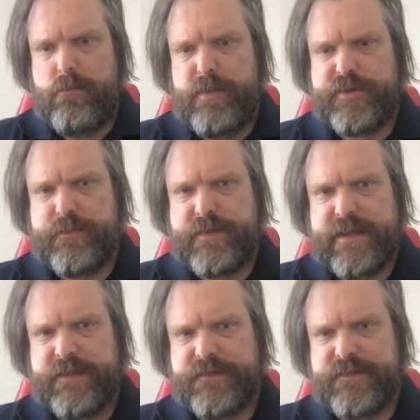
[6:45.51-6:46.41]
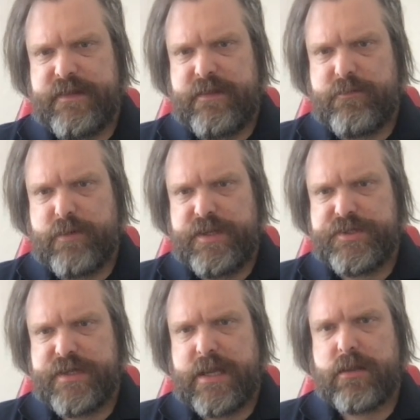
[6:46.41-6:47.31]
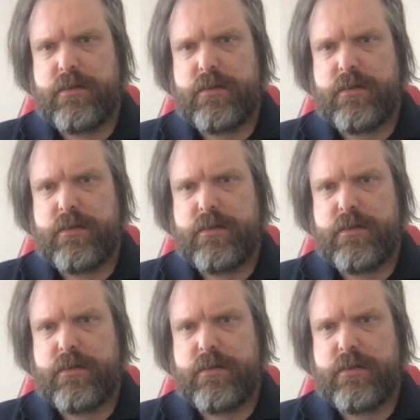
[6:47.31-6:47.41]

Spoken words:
bishop takes c3 check.